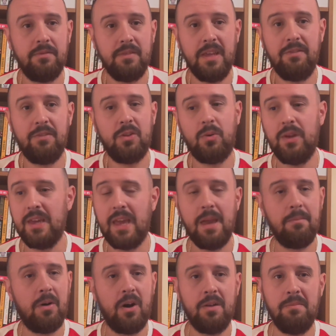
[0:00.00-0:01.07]
Even though he
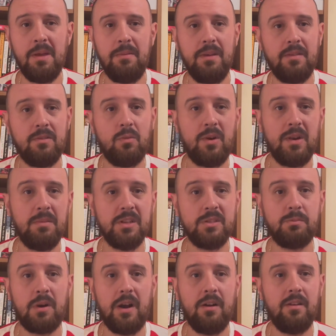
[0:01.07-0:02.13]
came on maybe 20 minutes
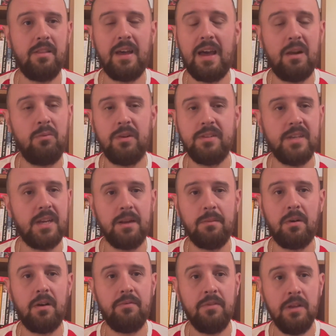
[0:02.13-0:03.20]
prior to that, I would have taken
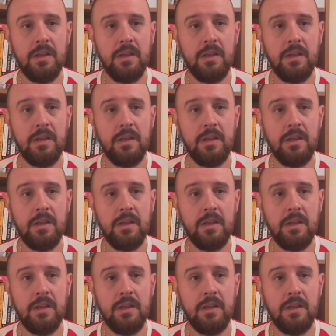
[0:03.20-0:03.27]
him off.